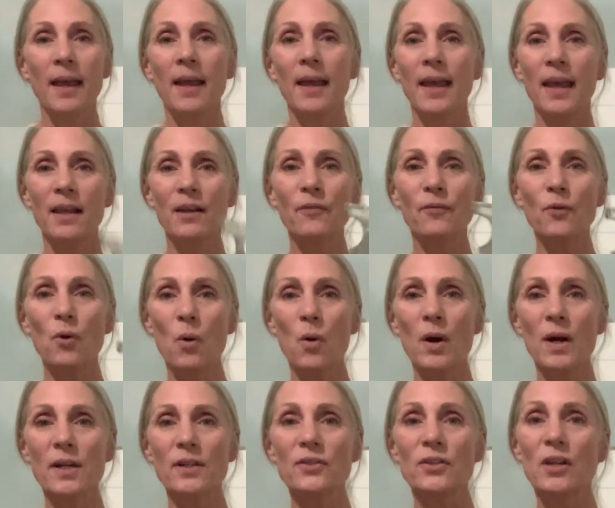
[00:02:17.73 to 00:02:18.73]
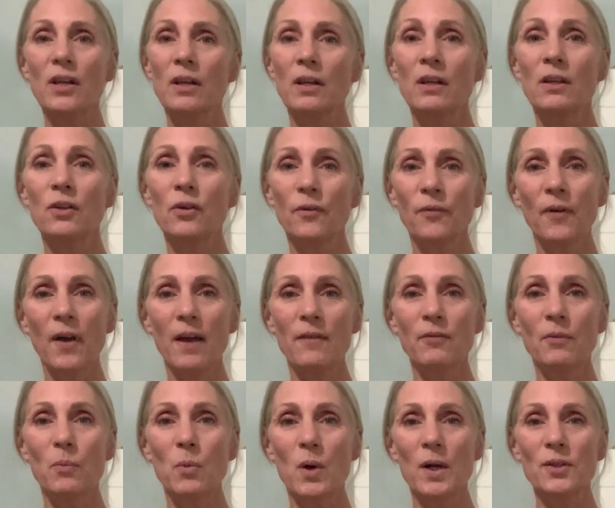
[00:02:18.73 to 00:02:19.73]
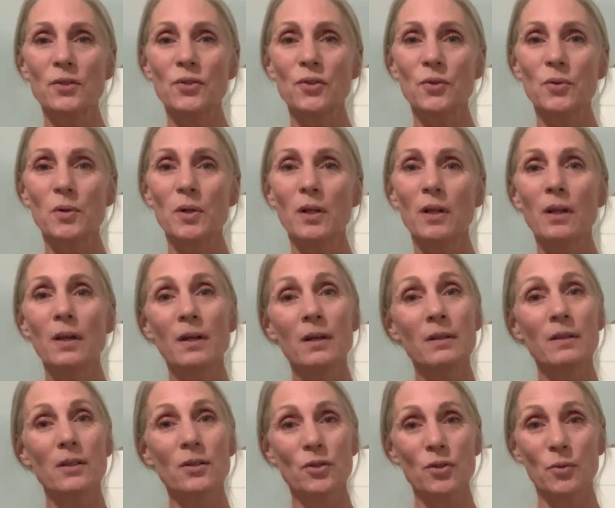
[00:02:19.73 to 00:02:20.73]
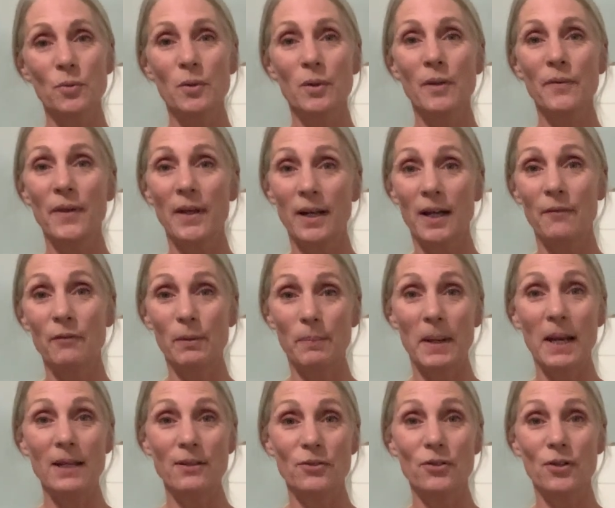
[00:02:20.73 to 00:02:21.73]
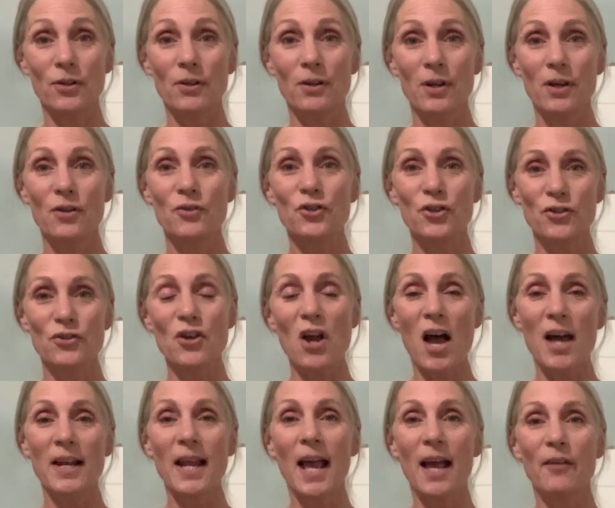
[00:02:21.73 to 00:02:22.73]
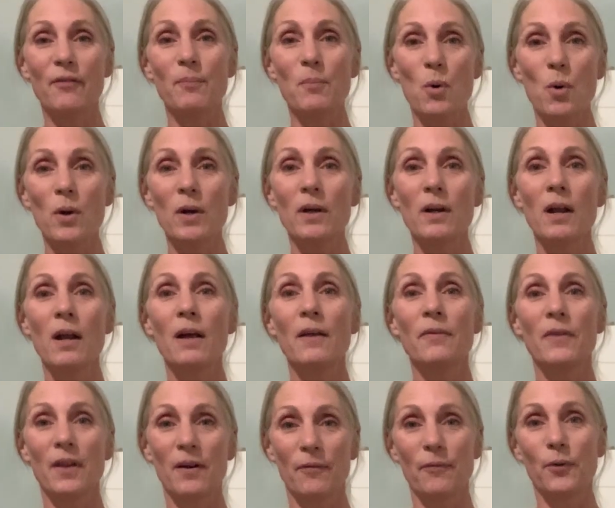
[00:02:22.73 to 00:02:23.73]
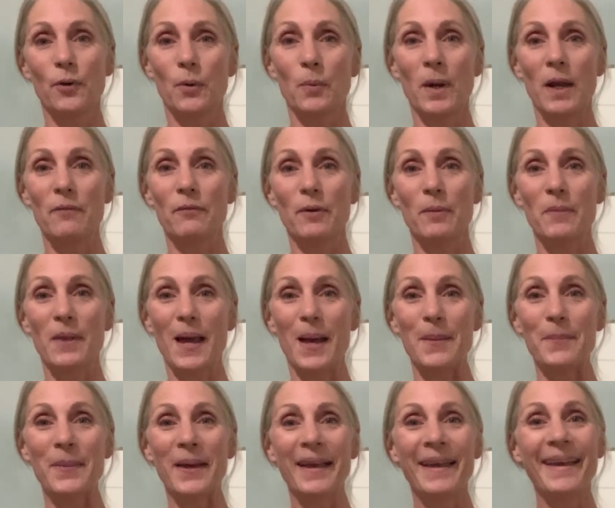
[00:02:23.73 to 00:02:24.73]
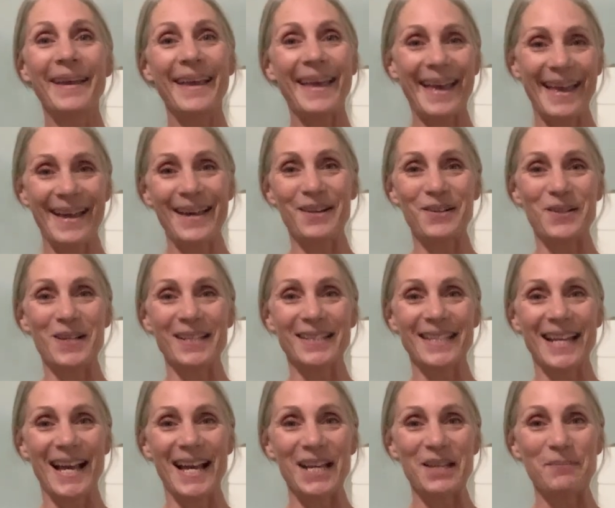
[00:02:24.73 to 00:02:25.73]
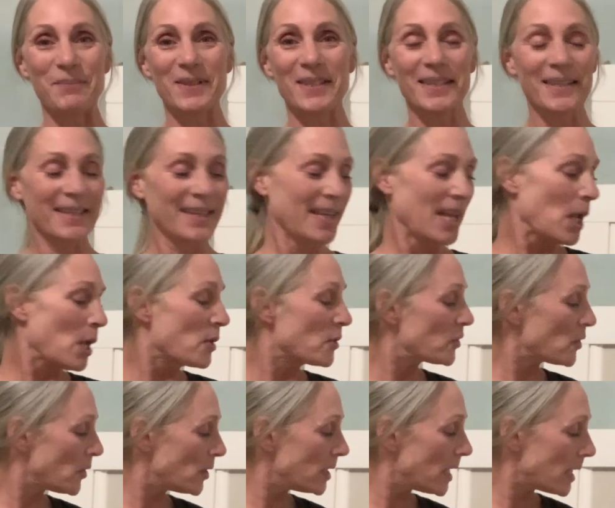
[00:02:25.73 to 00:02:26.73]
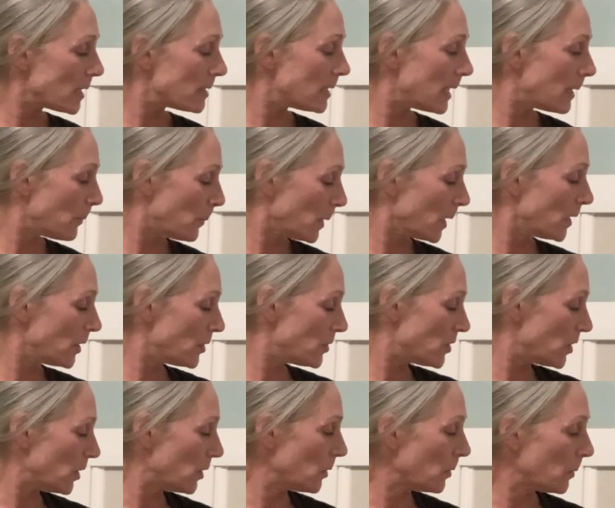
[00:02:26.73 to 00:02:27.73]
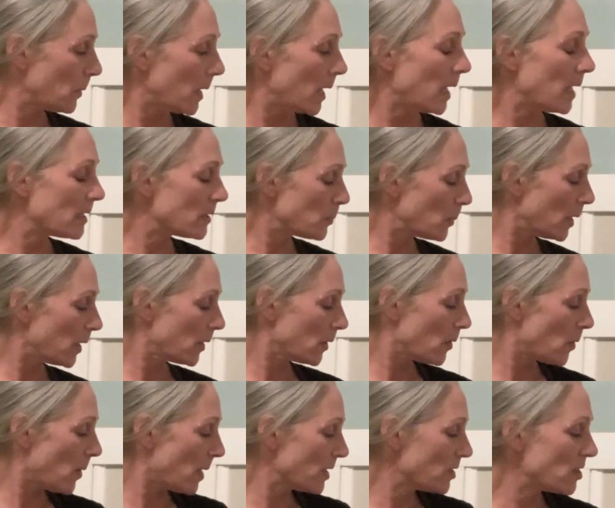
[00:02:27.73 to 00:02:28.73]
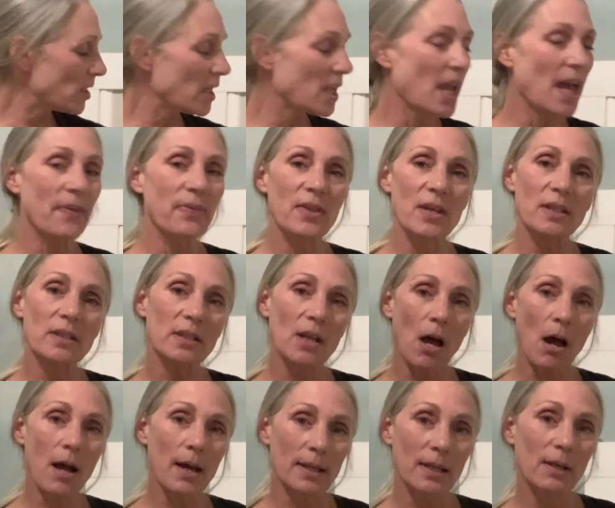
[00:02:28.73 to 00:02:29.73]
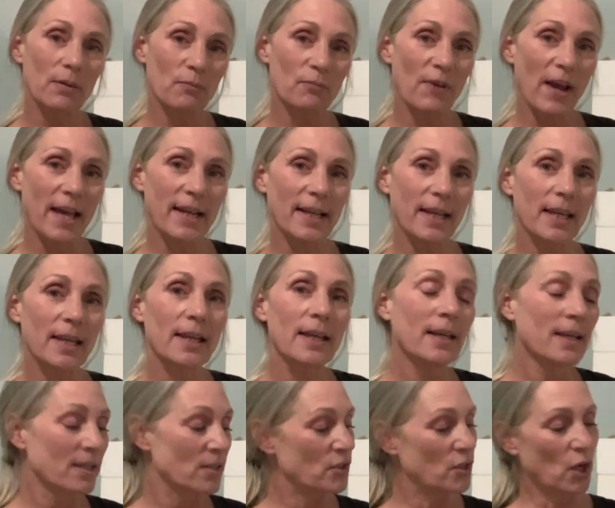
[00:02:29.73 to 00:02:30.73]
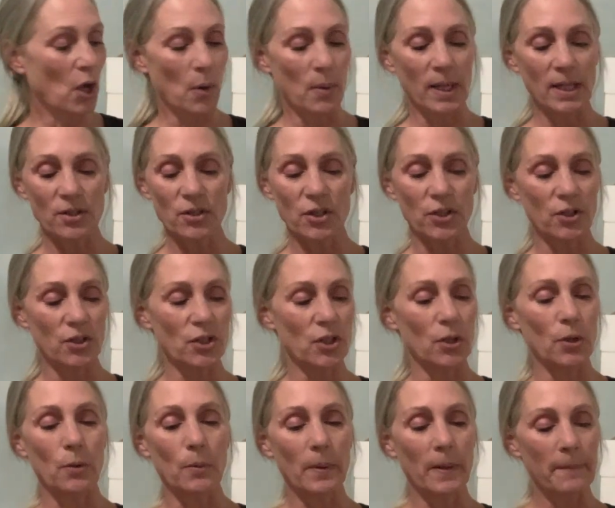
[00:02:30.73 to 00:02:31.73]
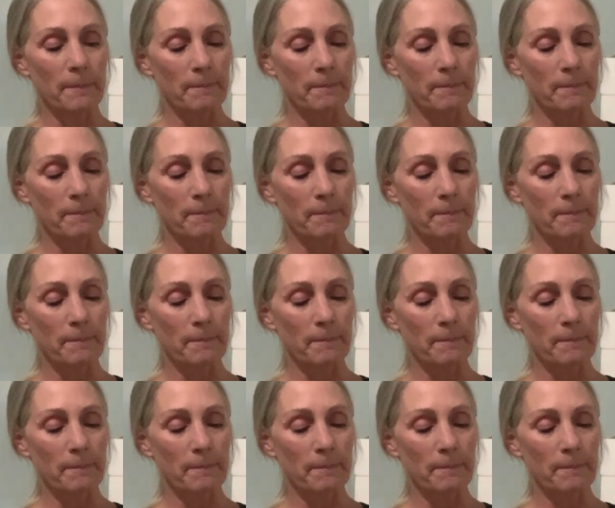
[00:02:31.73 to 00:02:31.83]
And of course, your 5-in-1 tool, the tool that every painter should not have more than a foot away from them at all times. So the next thing that we're going to do is we're going to get this caulking ready to go into the tube.